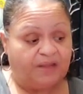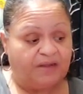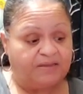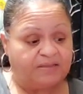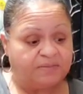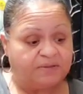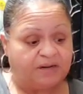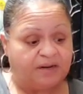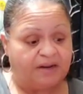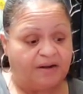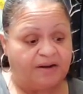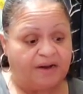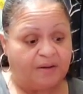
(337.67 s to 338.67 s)
get some
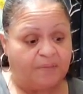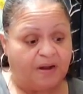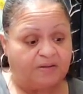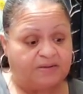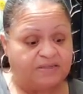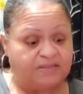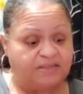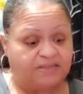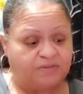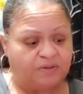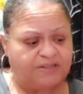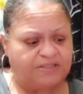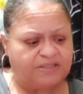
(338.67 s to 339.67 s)
clarity about this
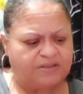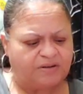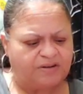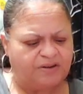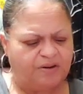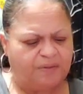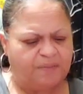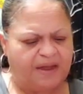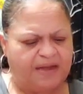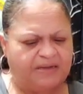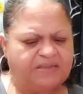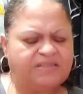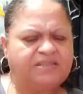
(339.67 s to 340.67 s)
situation so you can
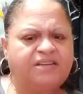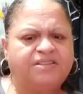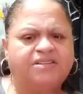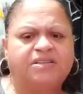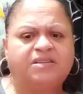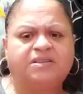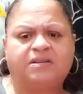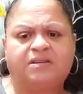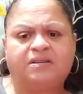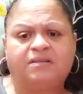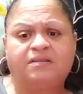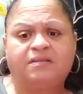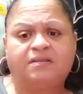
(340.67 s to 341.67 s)
make a decision
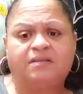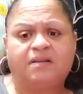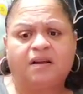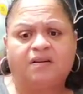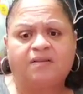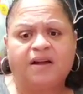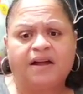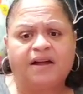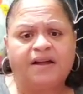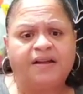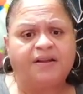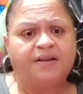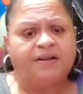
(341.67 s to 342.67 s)

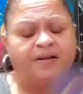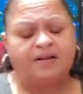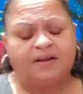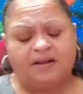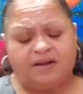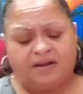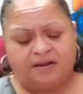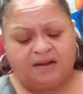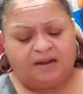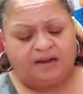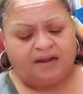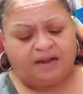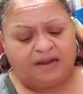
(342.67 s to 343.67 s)
okay
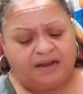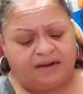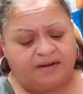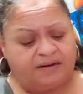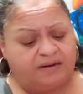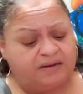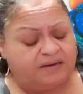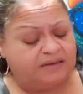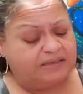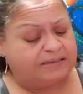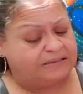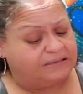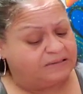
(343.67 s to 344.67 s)
and
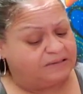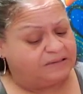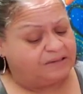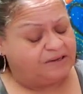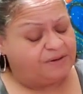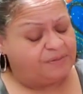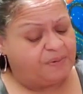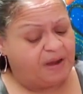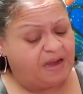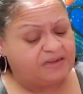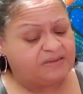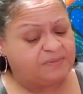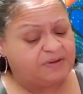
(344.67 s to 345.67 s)
you
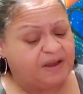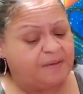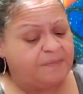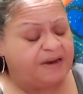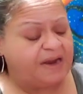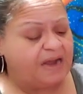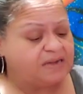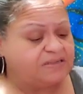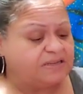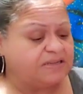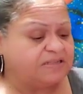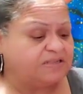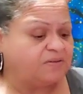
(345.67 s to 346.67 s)
possibly have been
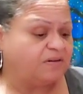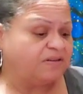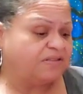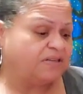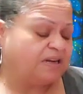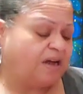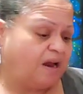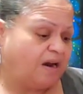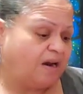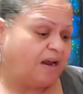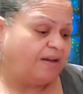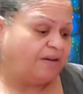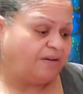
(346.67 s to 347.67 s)
asking source to kind
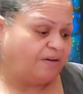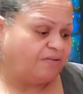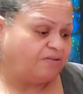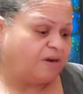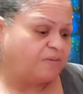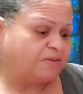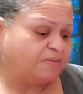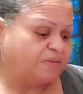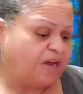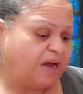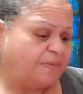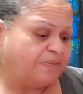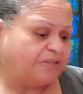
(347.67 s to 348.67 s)
of like you know drop some
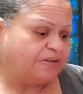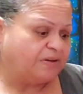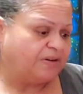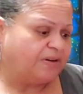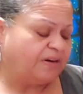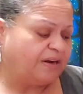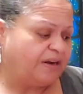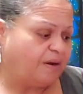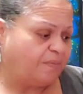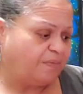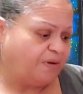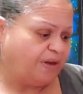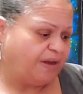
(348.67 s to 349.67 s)
diamonds on you to
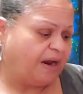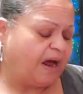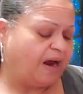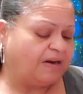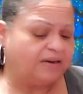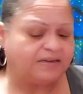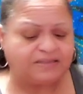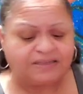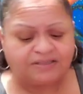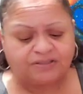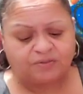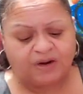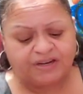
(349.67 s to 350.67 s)
help you get out of this
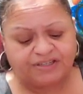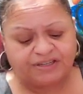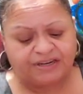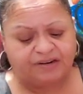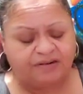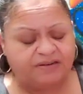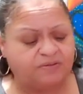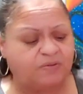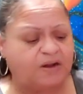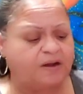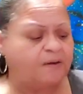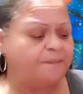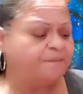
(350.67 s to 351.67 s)
situation here as
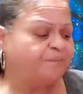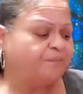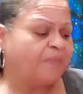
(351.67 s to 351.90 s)
well